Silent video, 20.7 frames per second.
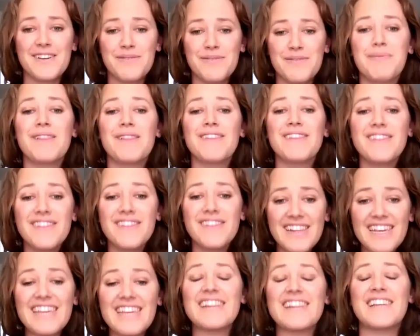completely.
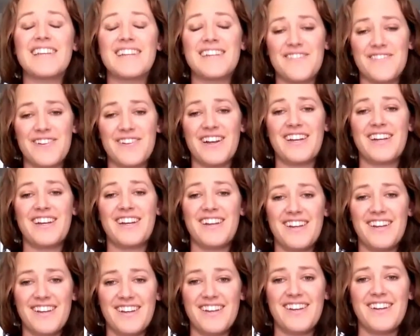The world has
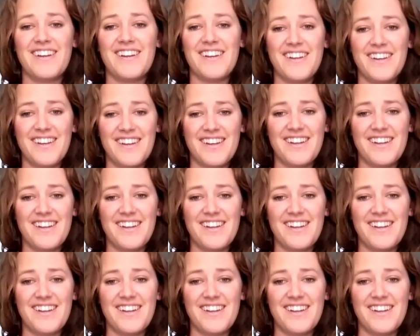changed, you